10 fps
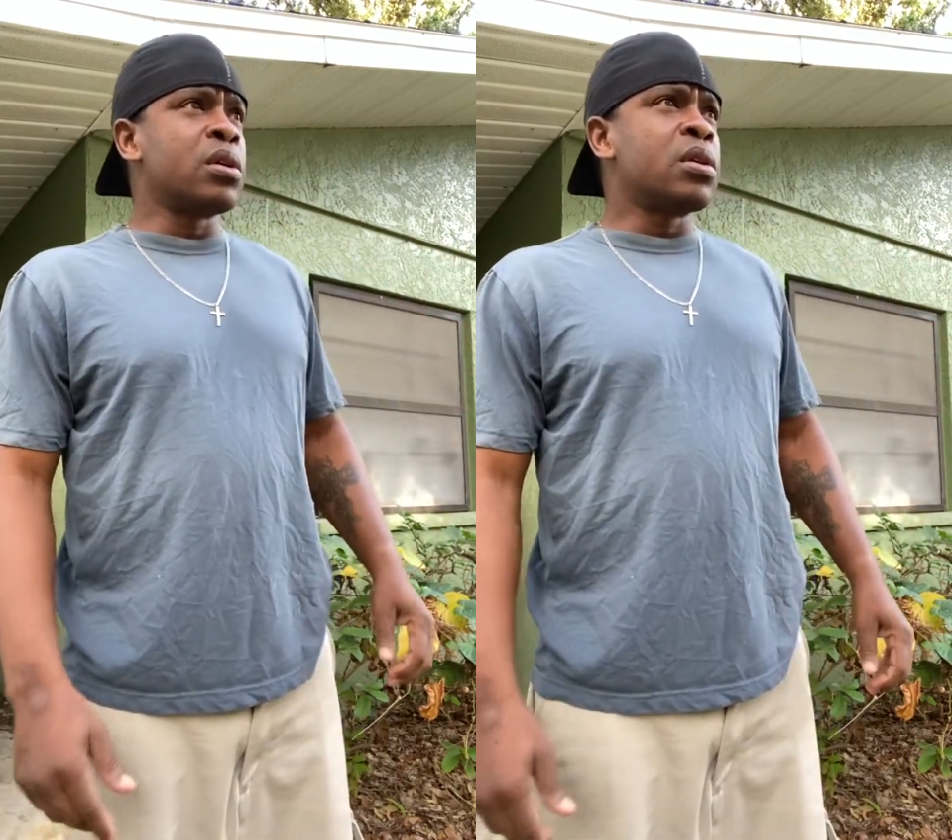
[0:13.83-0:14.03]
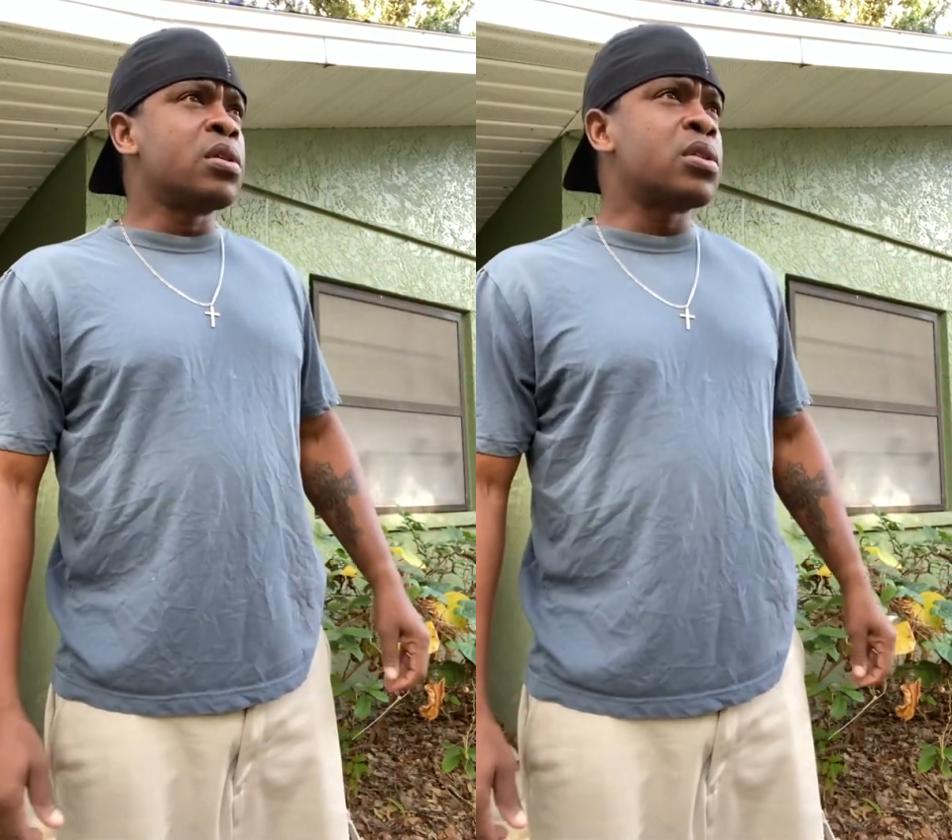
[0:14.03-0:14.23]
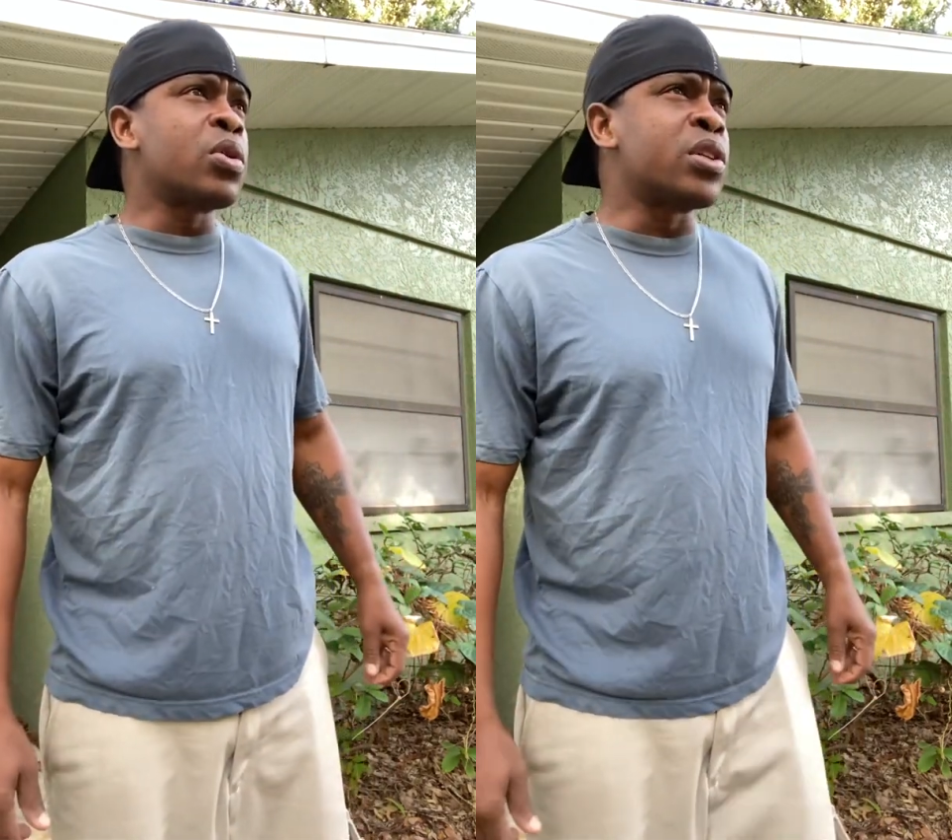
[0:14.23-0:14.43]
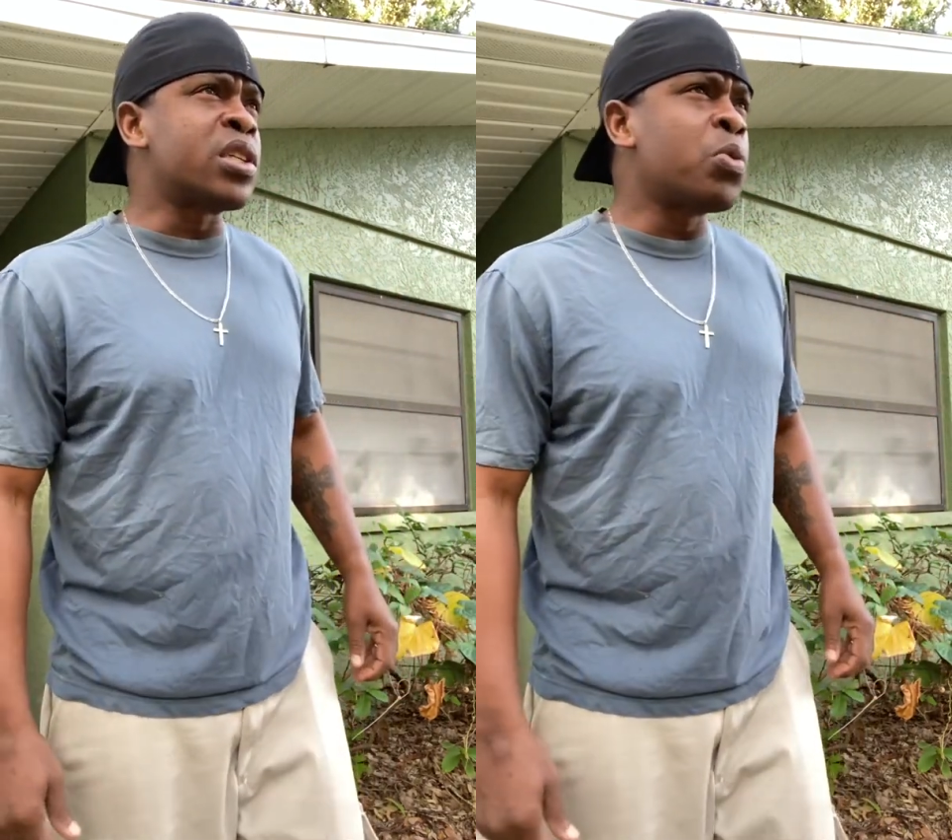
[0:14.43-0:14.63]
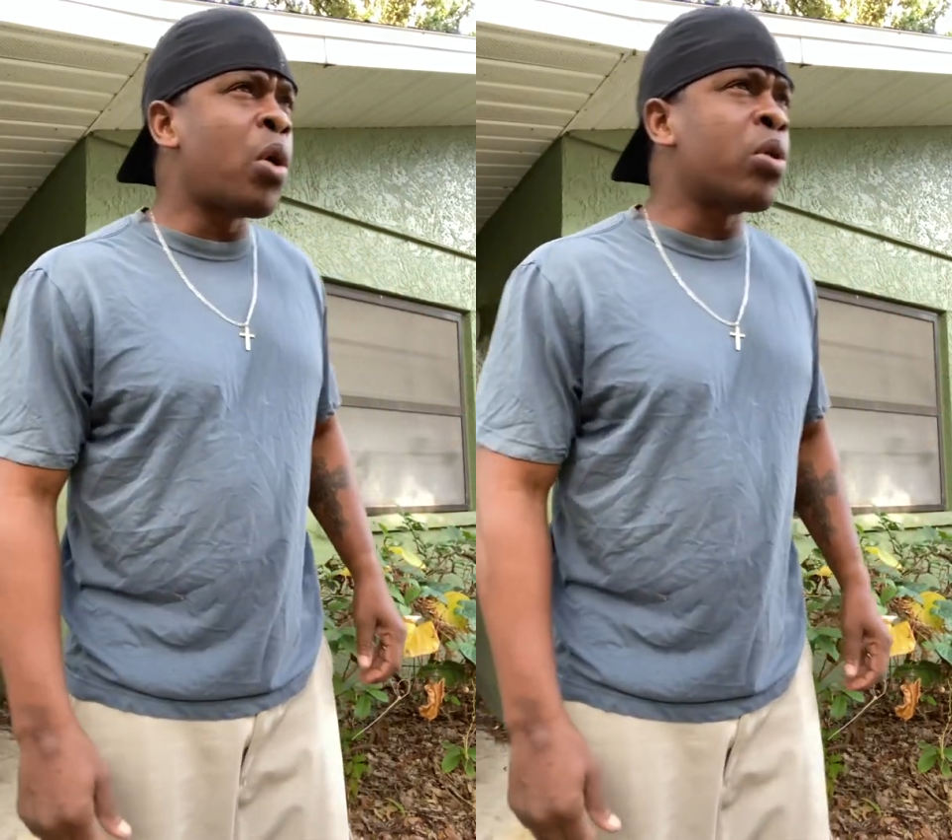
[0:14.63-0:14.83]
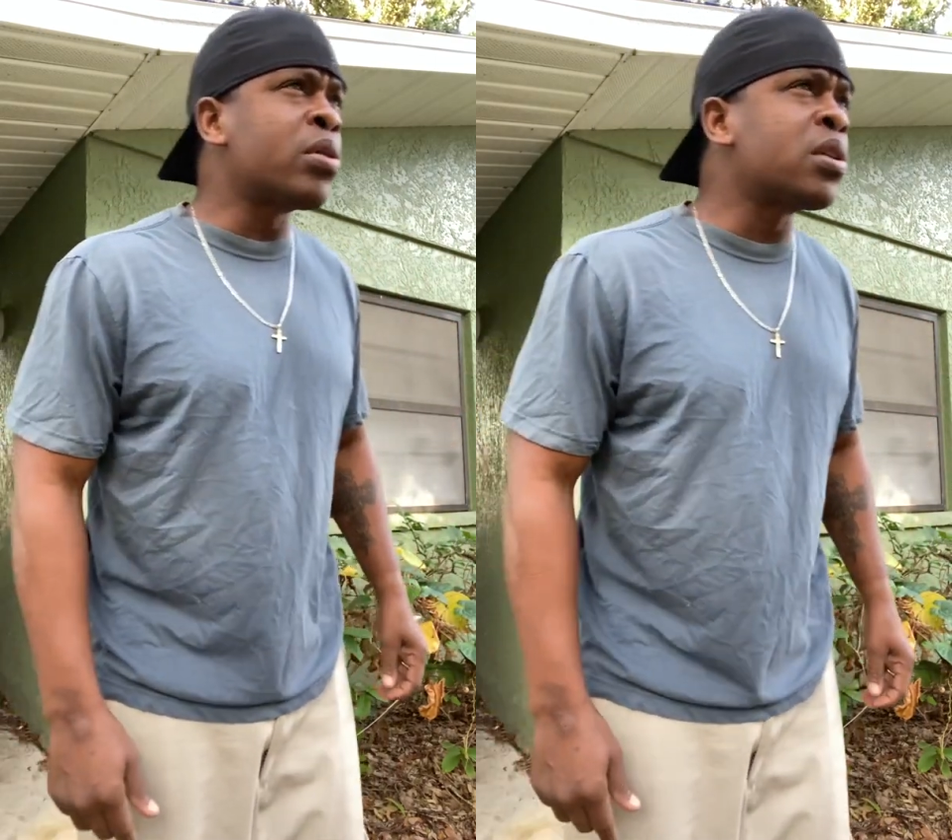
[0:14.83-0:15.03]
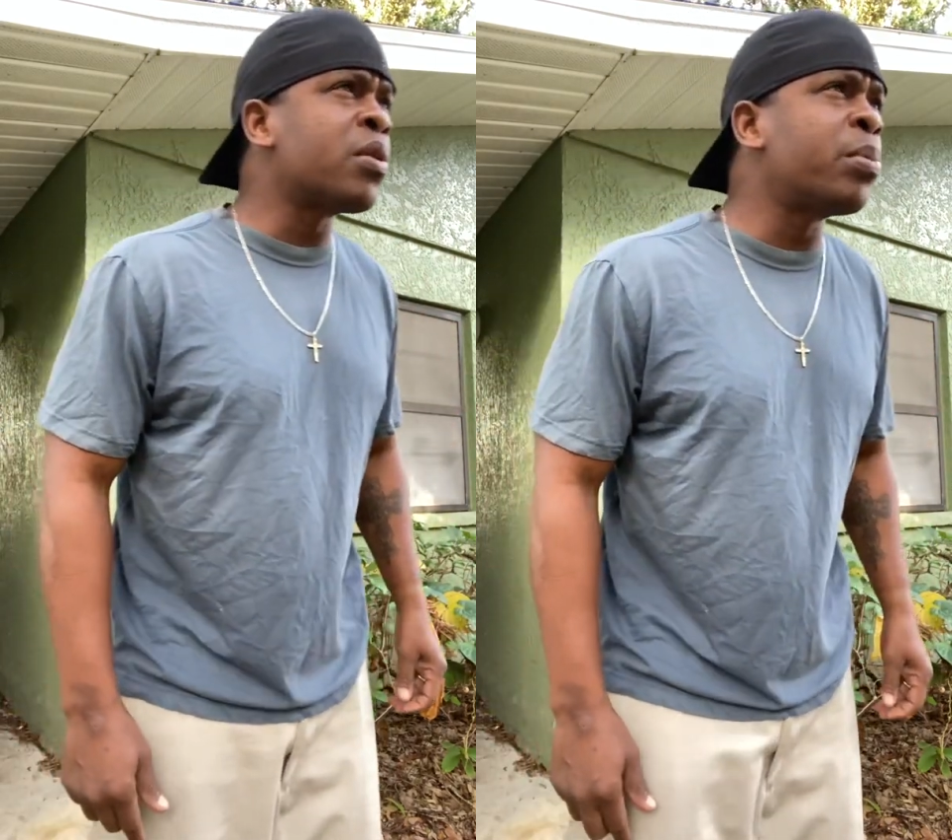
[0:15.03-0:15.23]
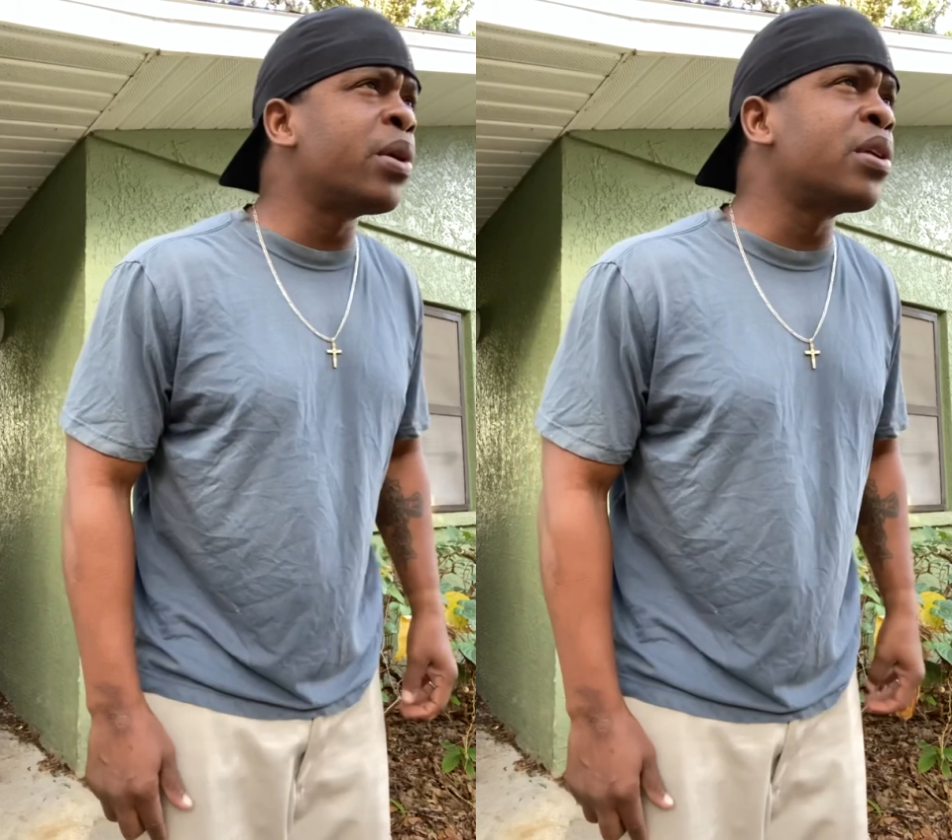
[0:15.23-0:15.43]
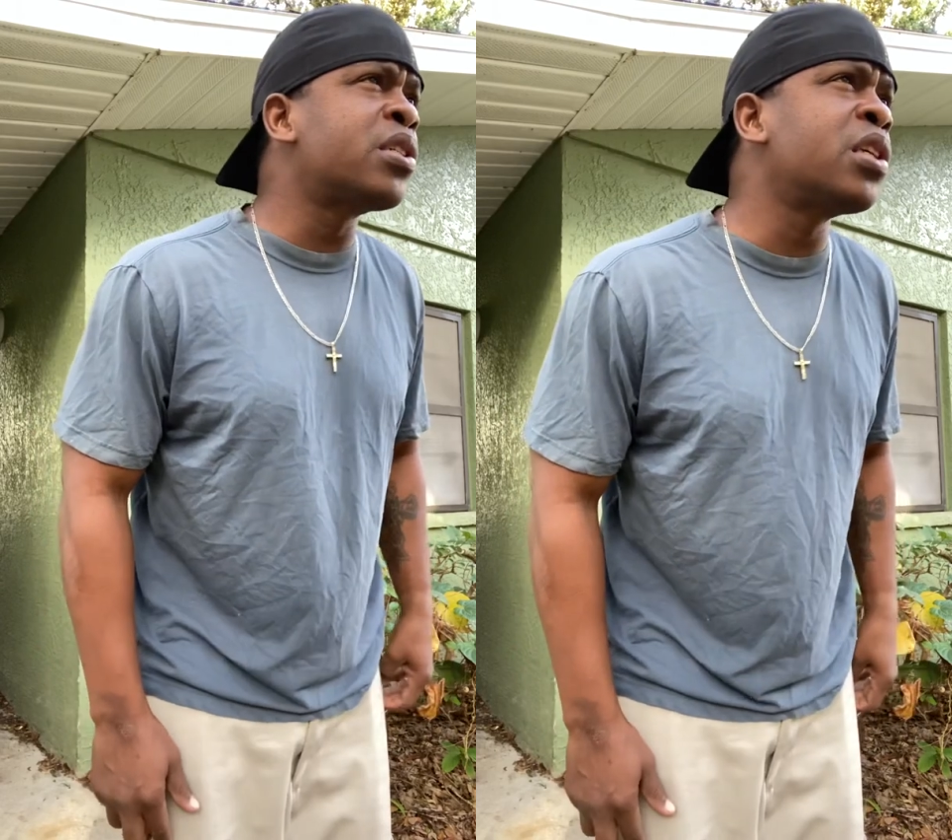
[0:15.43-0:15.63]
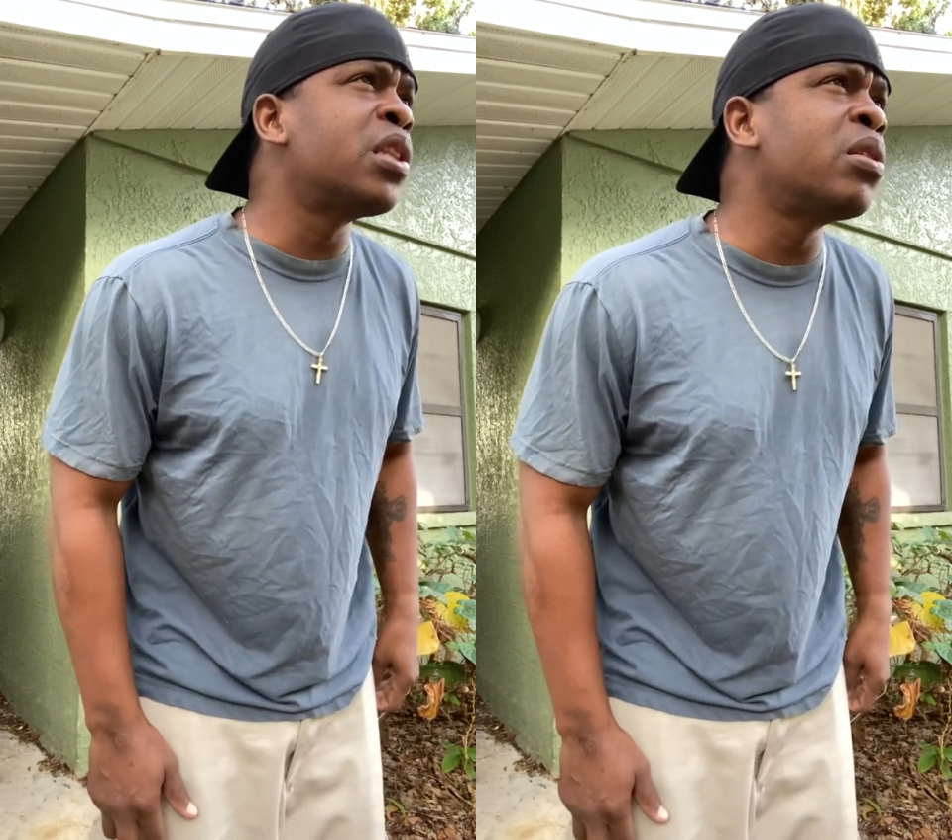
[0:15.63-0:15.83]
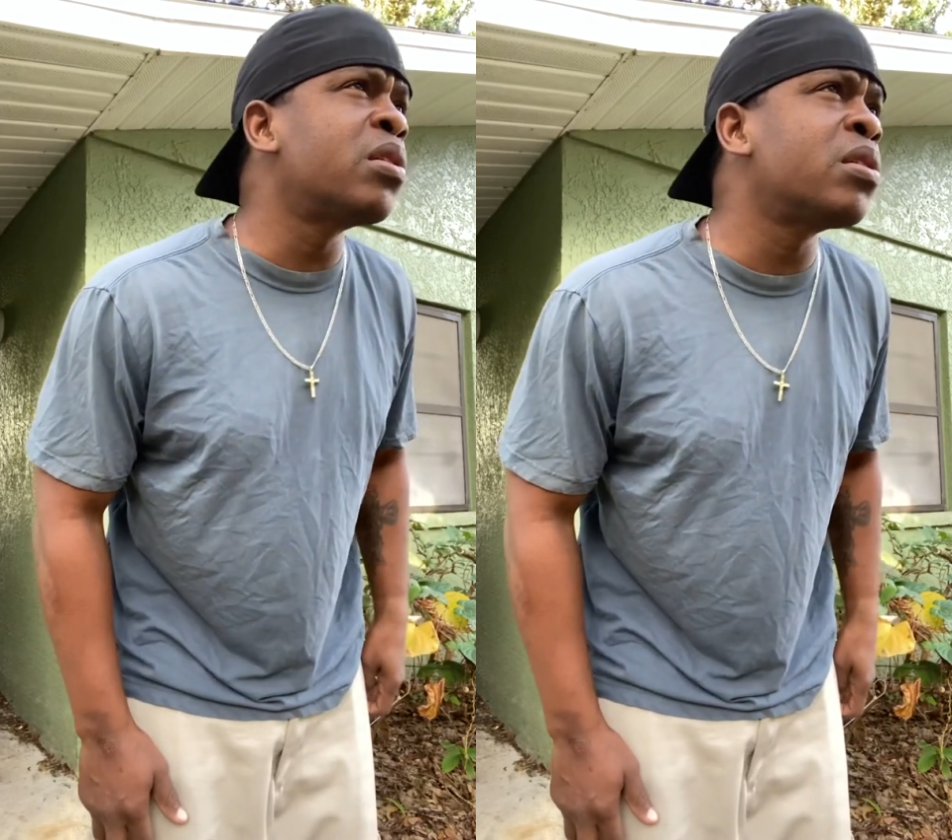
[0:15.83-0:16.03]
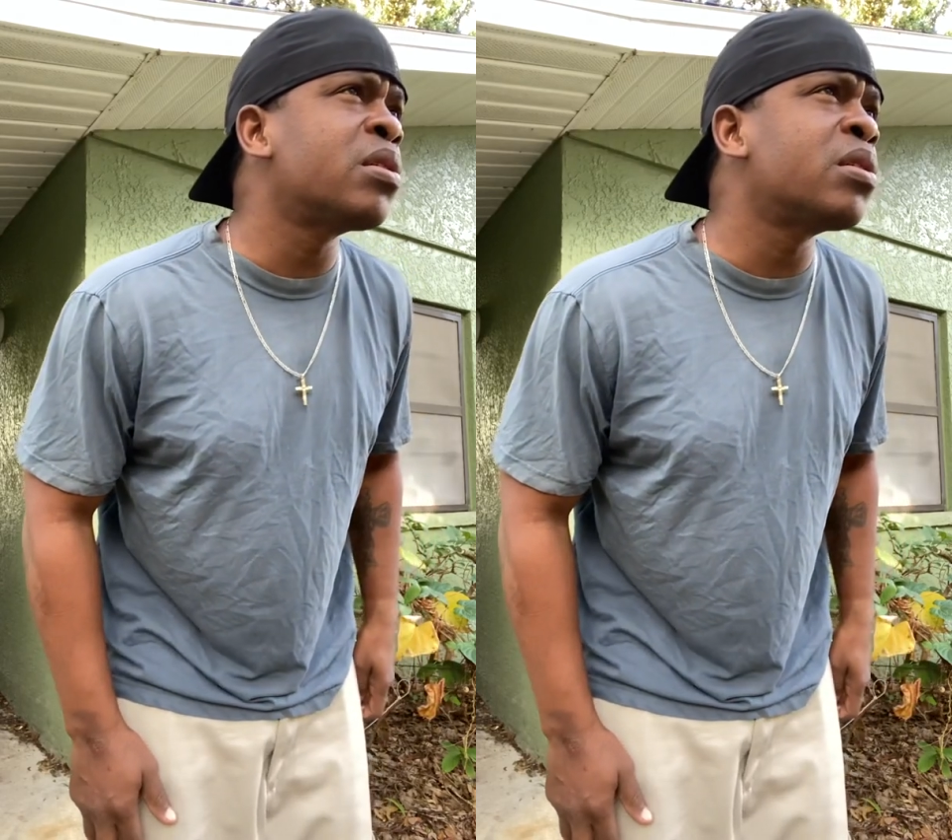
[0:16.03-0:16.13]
So as she walked up to the building, she looked,